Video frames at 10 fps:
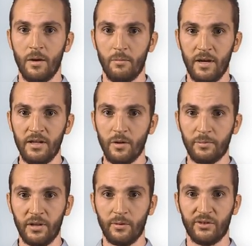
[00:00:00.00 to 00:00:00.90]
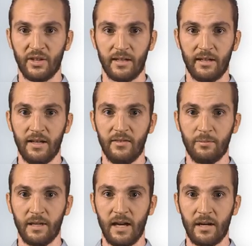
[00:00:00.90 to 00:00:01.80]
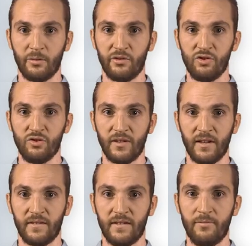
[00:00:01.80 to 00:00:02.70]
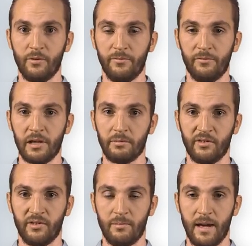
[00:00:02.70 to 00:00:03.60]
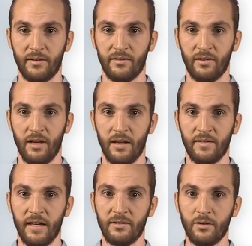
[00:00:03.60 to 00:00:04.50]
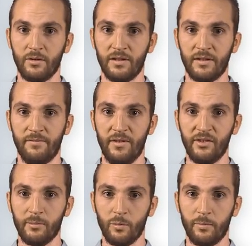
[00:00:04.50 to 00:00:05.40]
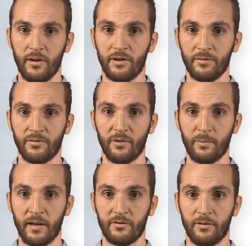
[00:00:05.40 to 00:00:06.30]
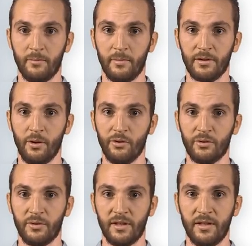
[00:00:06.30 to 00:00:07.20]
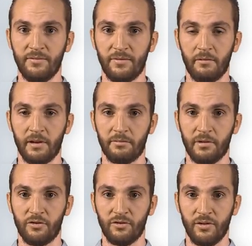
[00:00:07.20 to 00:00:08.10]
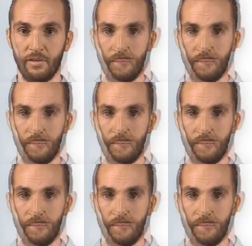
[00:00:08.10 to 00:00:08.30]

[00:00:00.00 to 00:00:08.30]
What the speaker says: Many optical satellites make acquisitions at several frequency bands, not only in the visible part of the spectrum, but also in the infrared region.